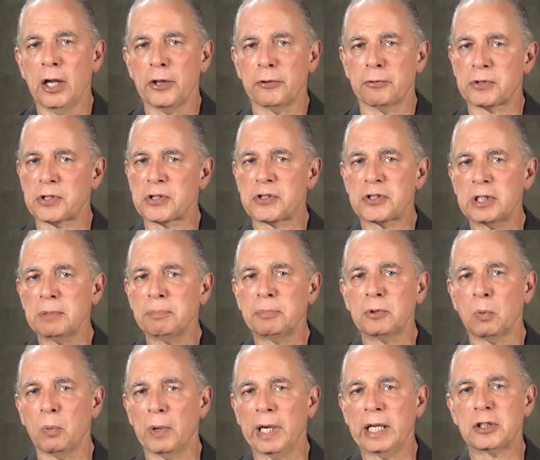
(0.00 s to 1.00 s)
There is a
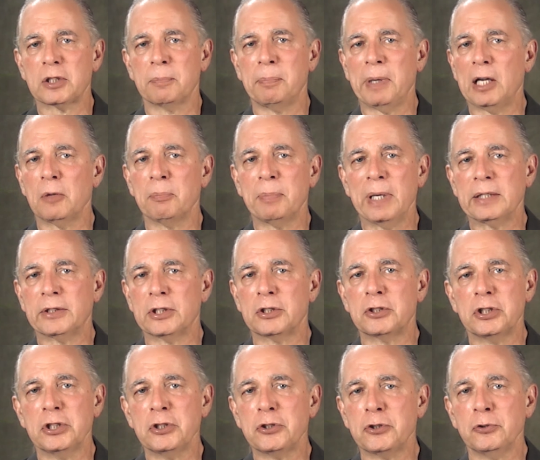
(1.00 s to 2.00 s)
simple way to palpate the
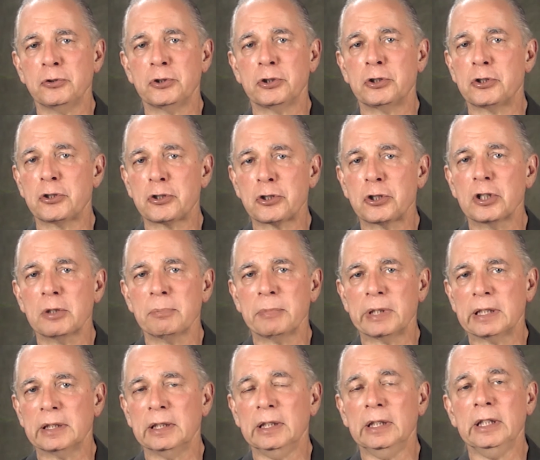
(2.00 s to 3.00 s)
tissue to
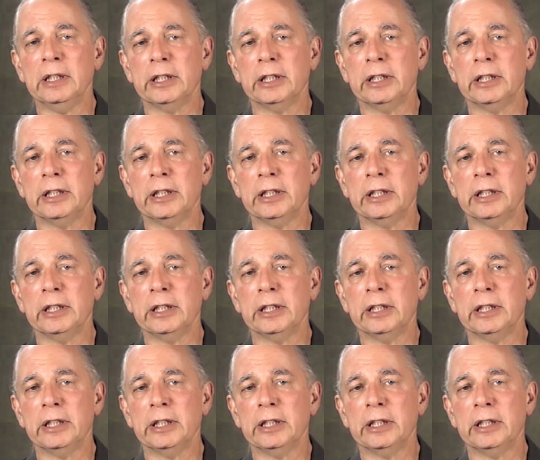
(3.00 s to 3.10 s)
determine